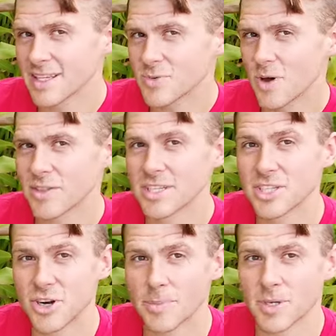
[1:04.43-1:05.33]
this one, the
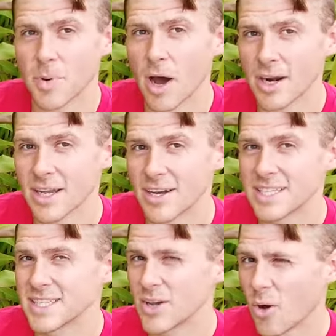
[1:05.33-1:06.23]
striped japonica,
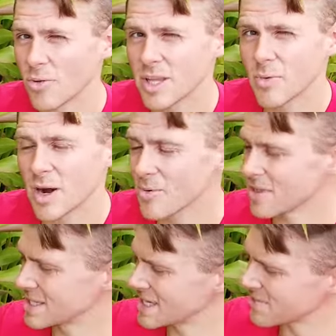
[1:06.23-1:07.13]
is the only one
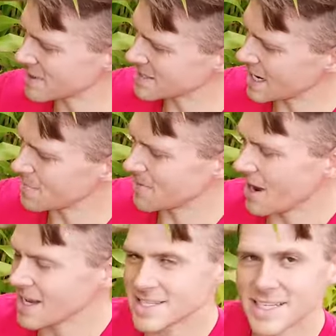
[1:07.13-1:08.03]
with a different type of
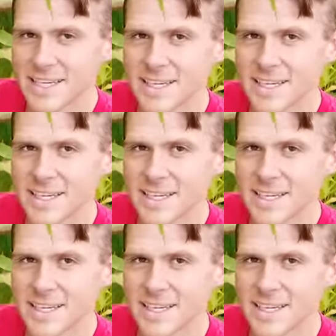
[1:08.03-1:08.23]
husk.